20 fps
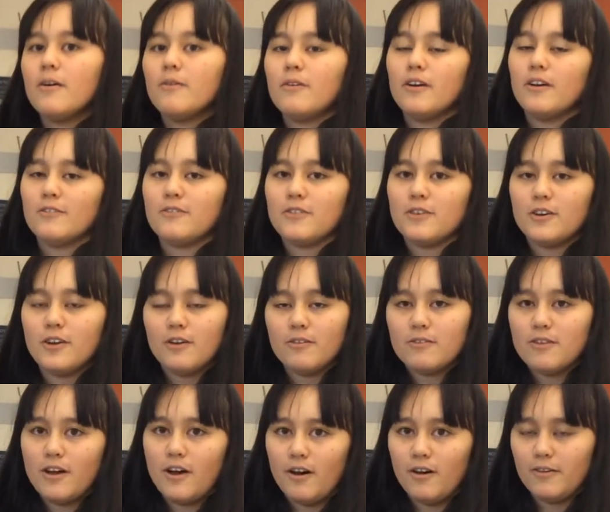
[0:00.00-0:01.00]
Well, if you
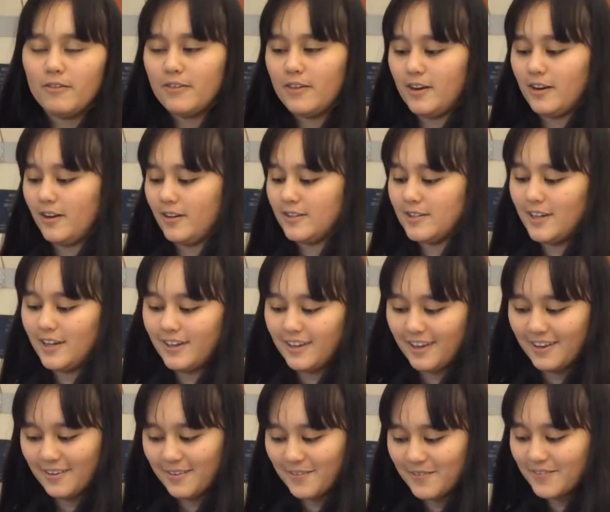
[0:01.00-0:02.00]
don't know, then I'll tell
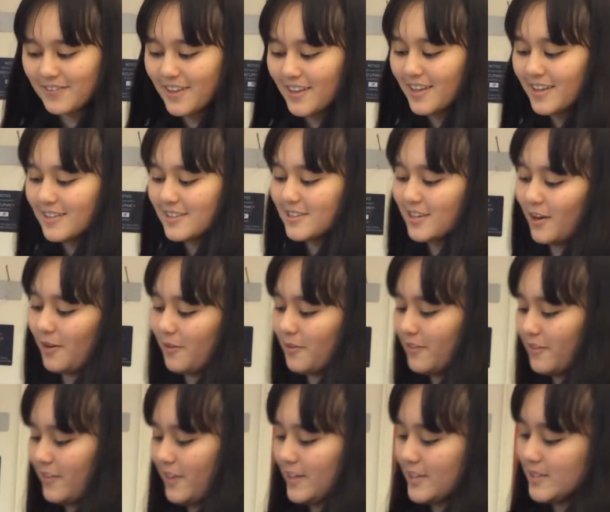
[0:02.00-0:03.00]
you. So
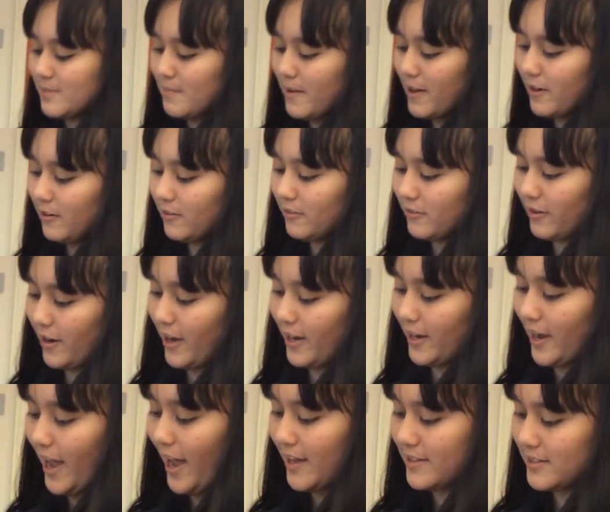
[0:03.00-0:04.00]
this metal
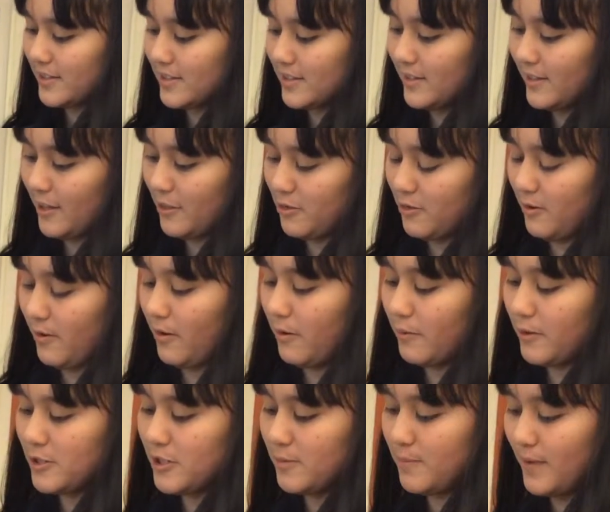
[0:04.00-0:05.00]
ring has a slit through it,
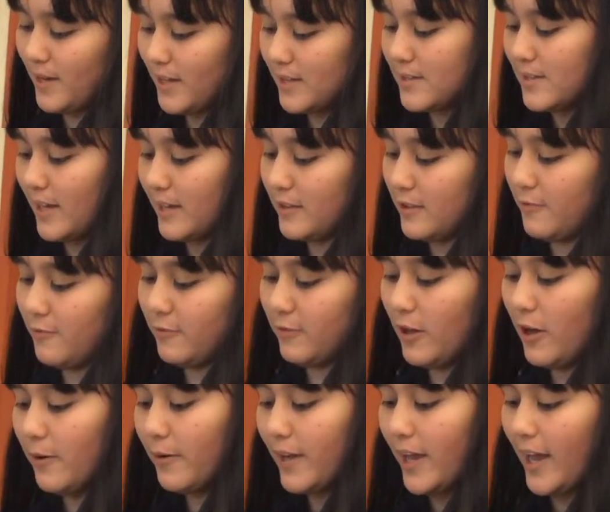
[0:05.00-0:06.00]
which means that the
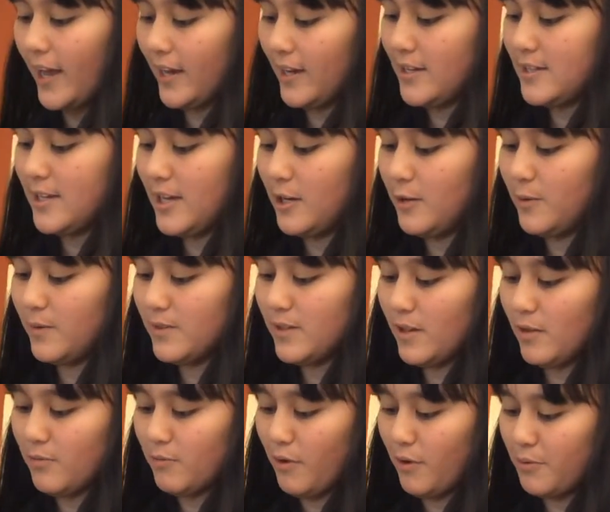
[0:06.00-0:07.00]
flow can't
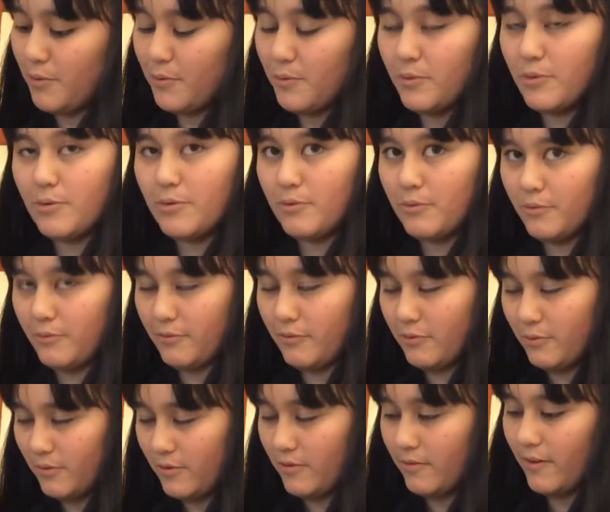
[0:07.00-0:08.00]
continuously flow
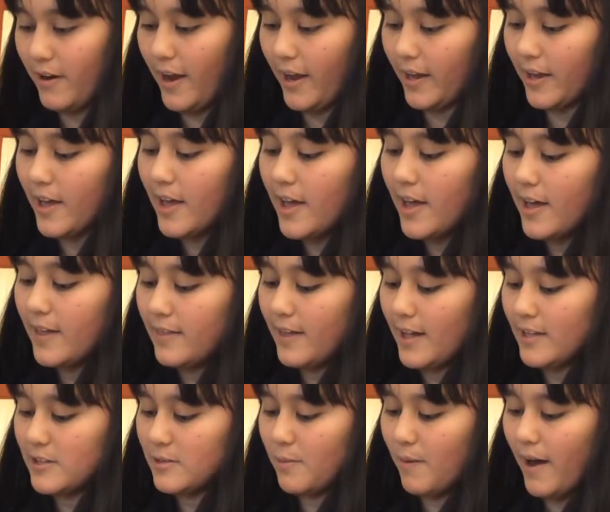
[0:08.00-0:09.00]
through the ring.
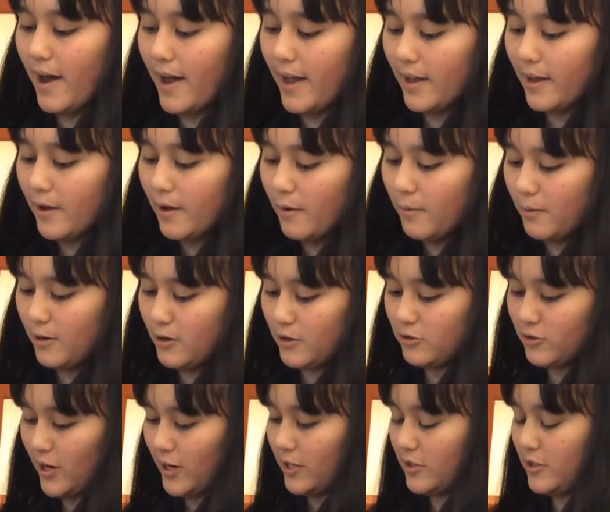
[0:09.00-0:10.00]
That's why when
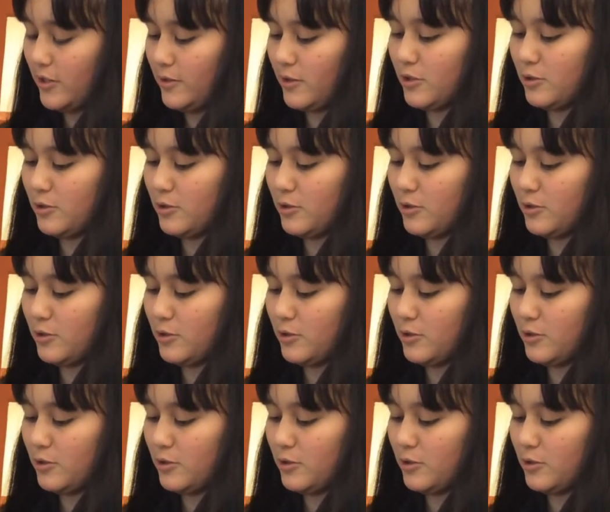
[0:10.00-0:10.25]
you try to turn